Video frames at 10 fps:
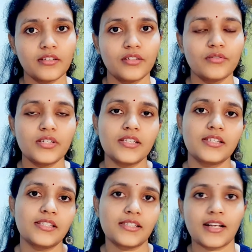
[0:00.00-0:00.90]
you
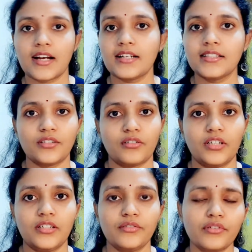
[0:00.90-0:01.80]
just discard that
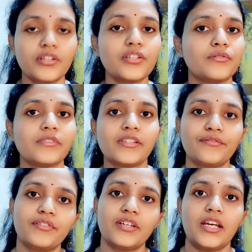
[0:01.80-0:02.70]
oil. Do not use it
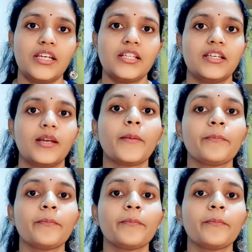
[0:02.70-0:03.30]
for anything.